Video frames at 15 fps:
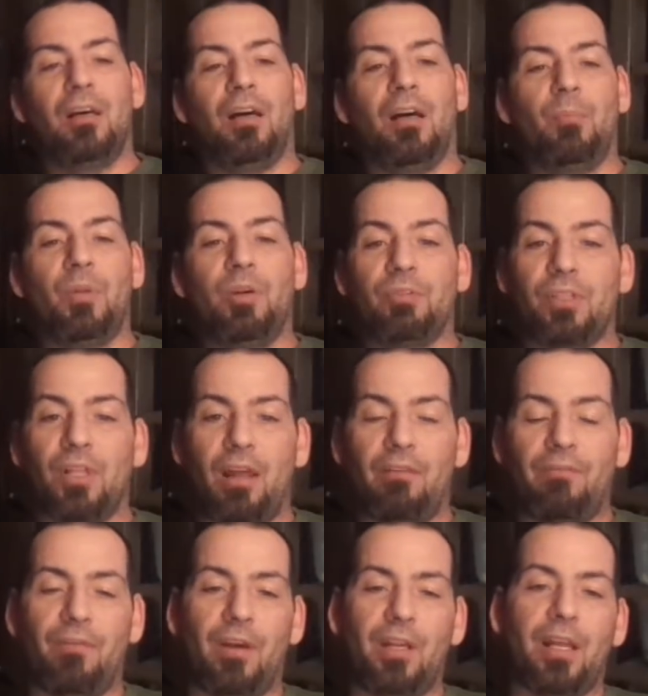It was a lot of
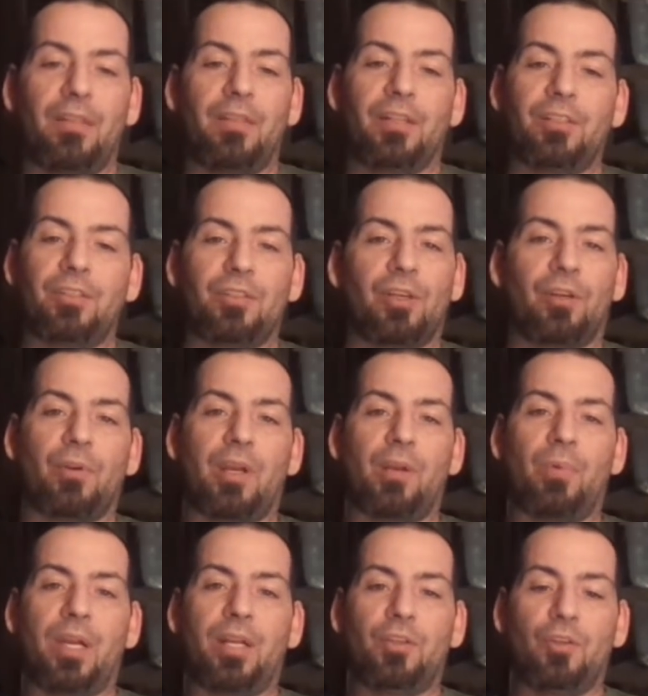fun. I think this is a great
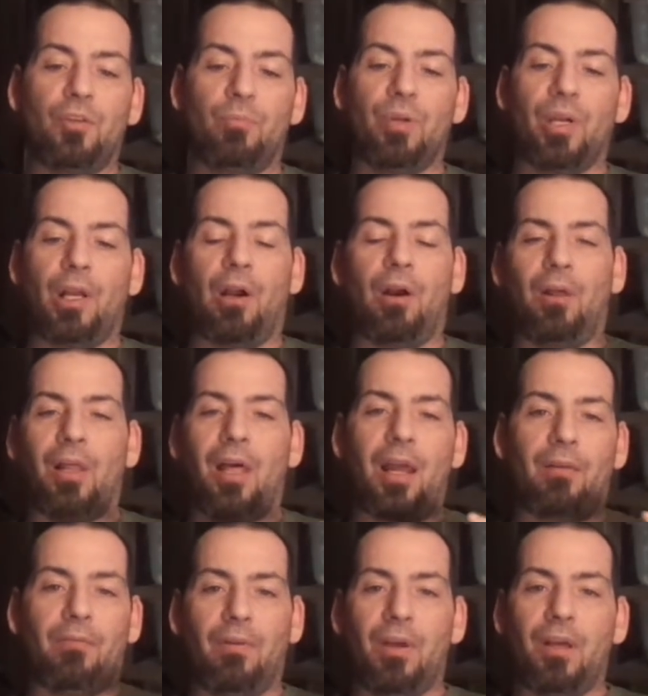way to bring all out
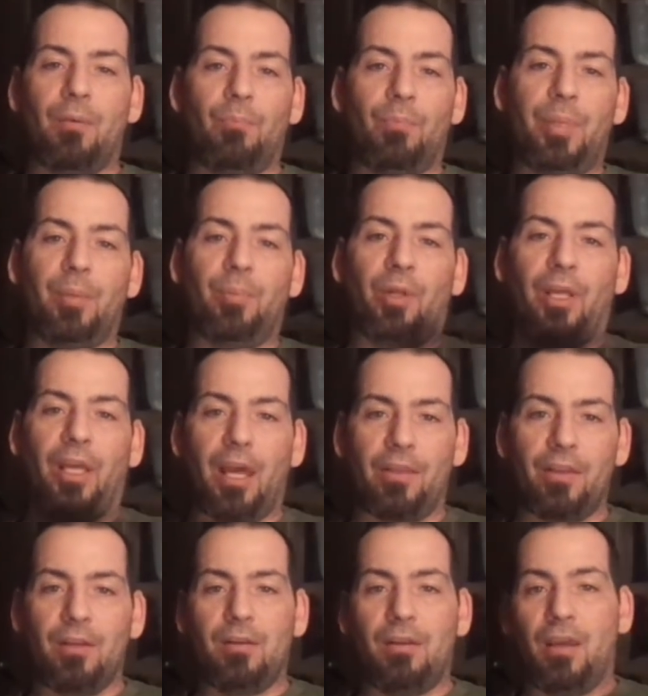of people
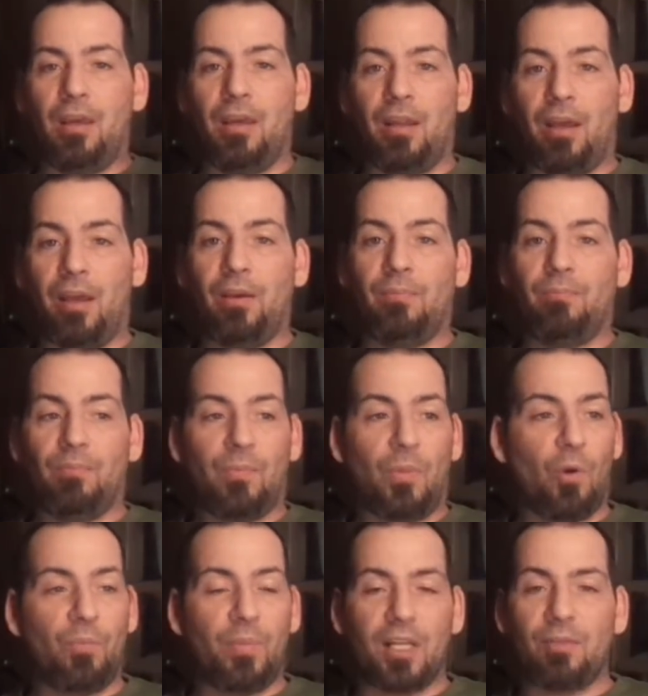together, and I
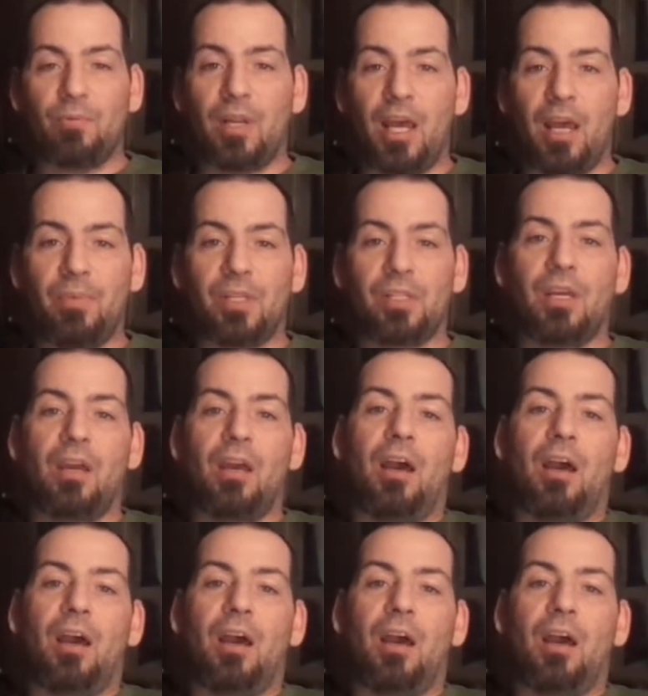hope that's what happens.